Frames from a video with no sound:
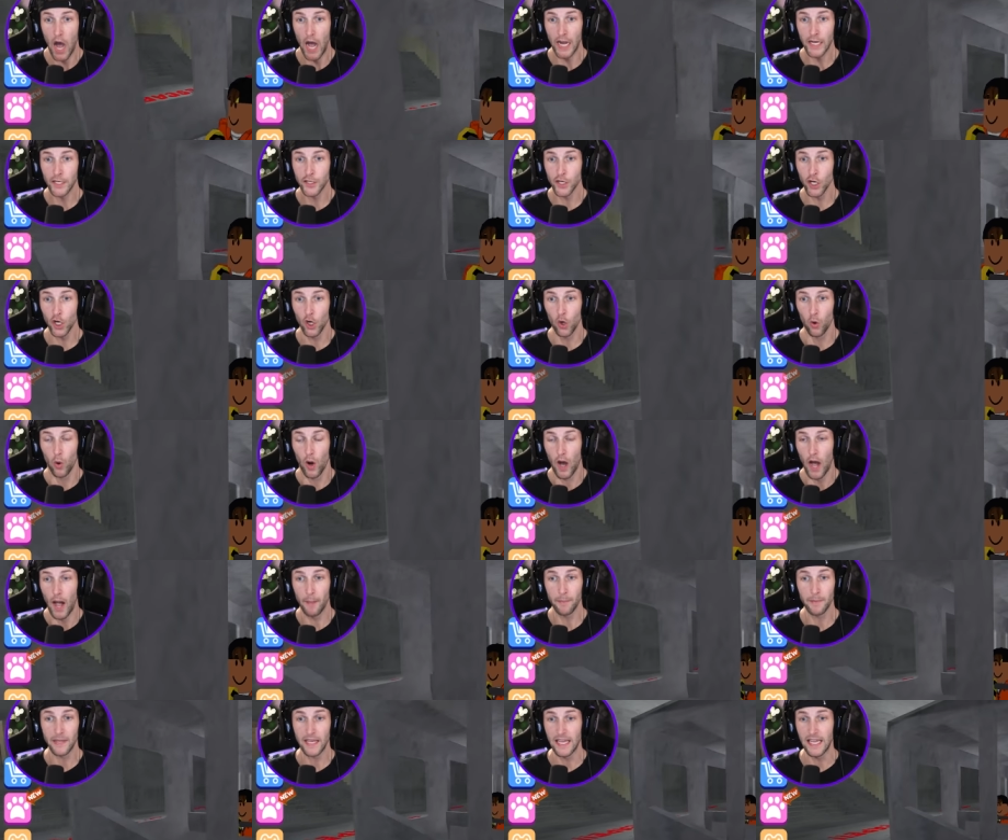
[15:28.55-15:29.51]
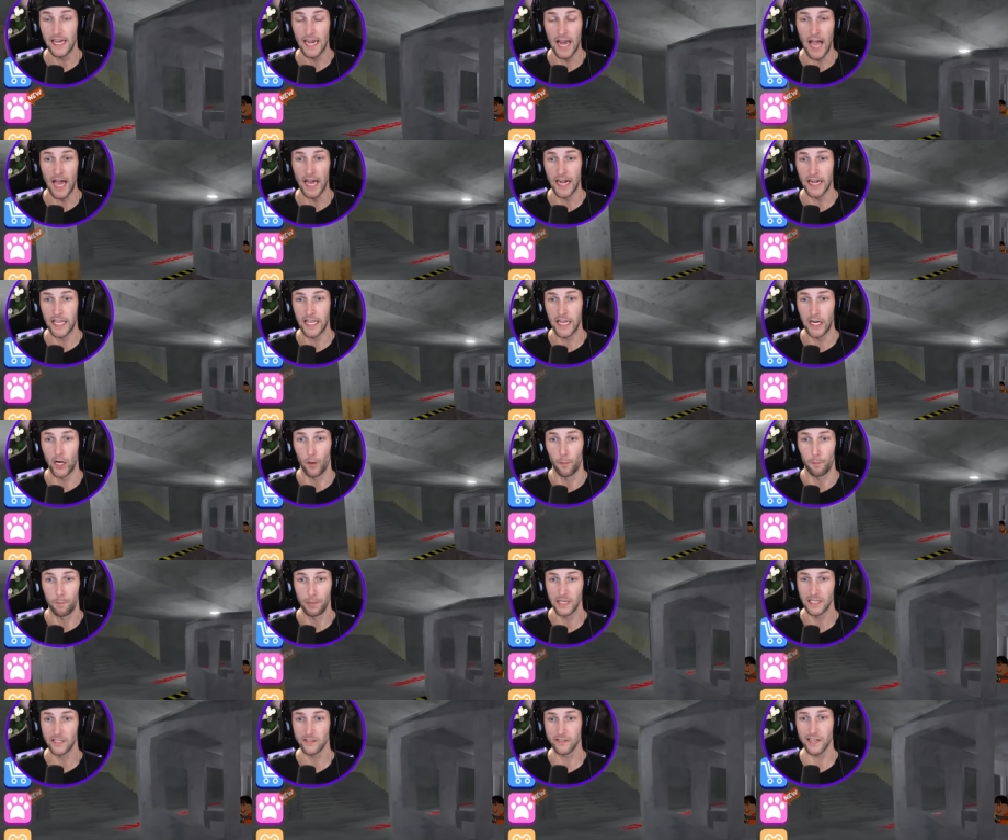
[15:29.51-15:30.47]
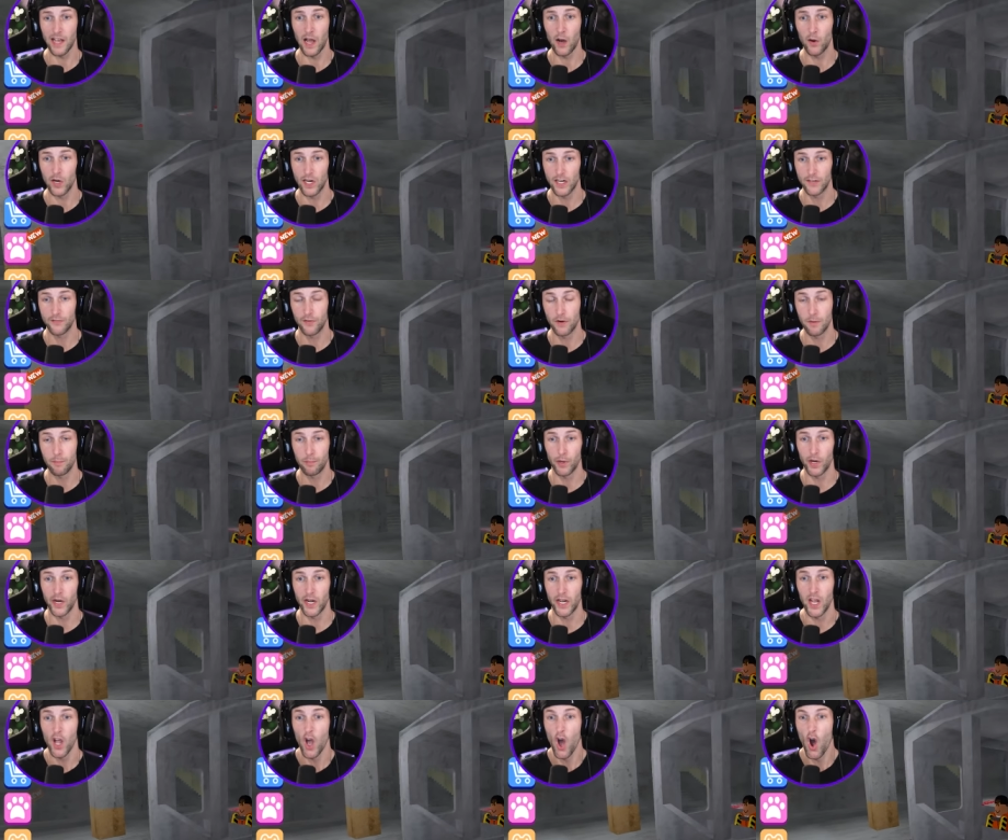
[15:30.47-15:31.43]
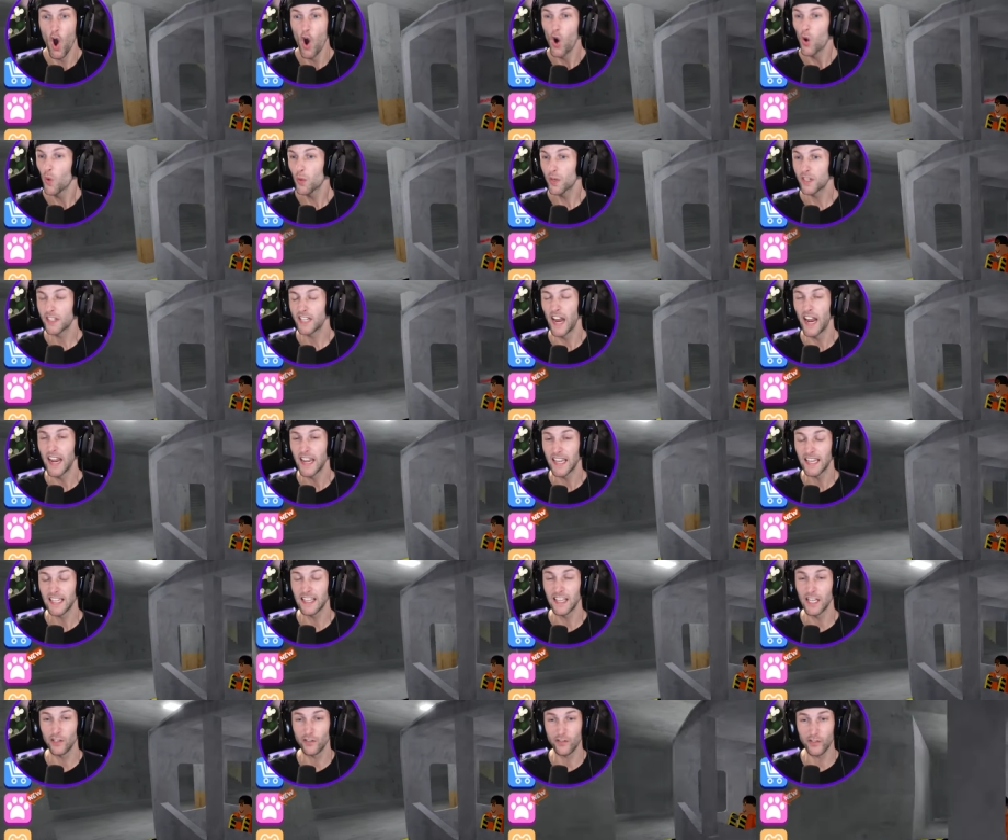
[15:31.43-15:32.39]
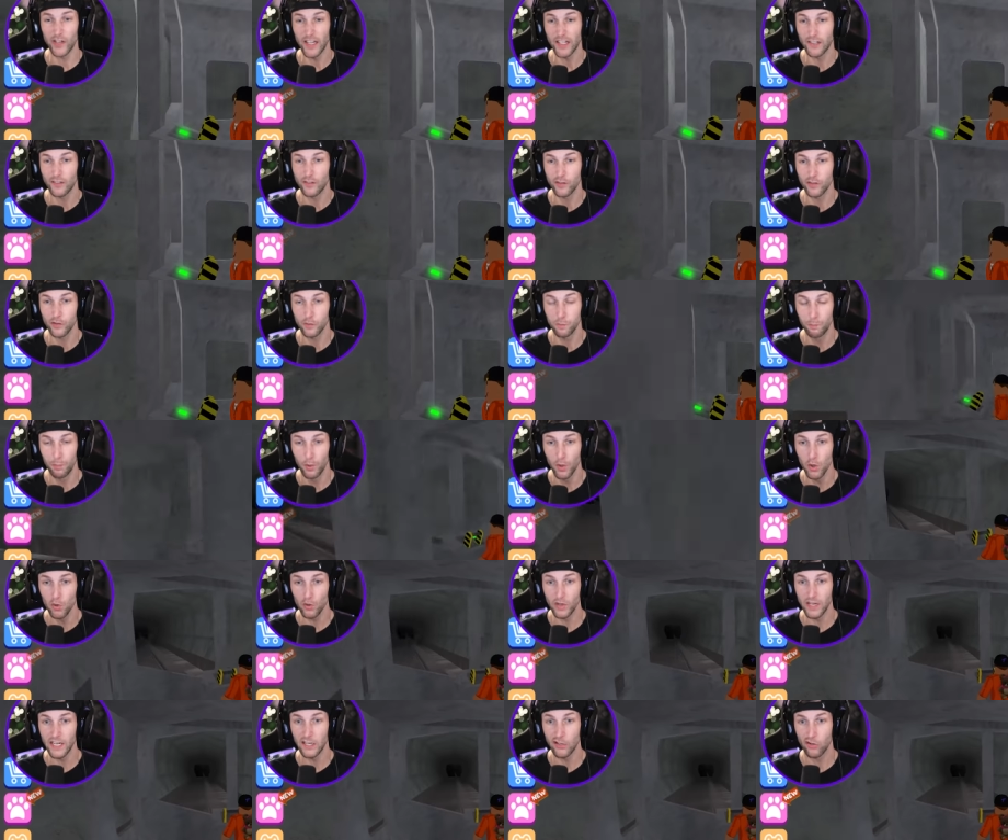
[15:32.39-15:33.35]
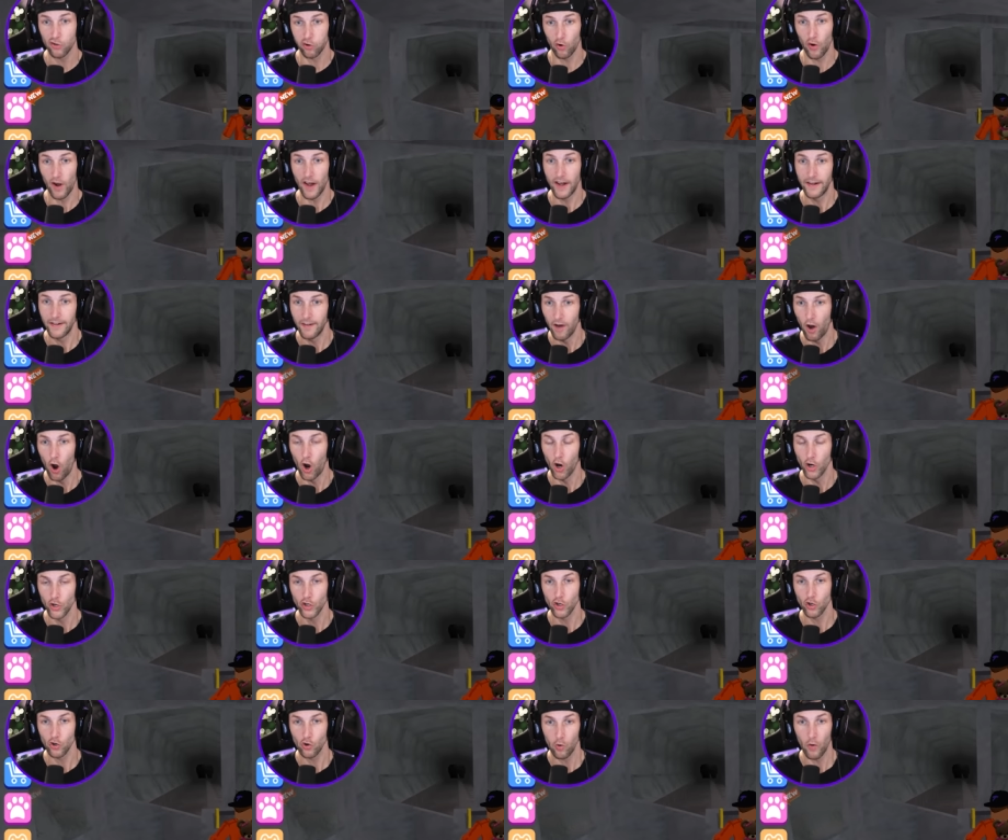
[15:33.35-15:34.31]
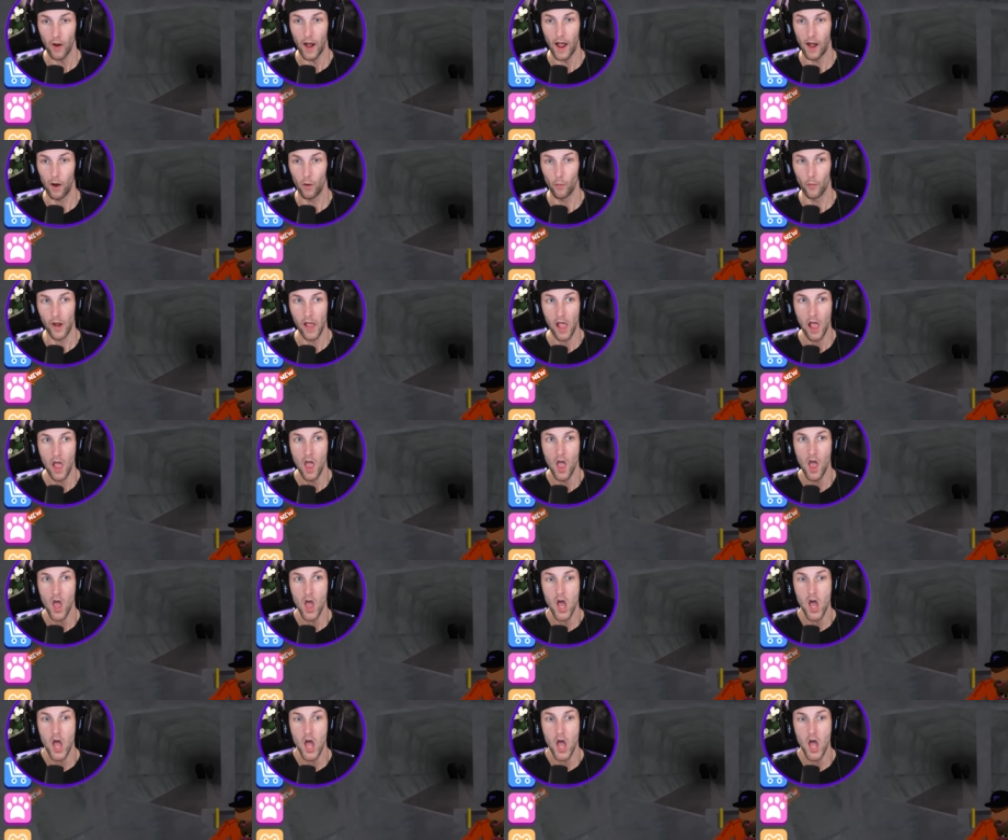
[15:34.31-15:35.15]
I do. I'm getting out of here. Peace out, everybody. We're taking this, like, spooky train underground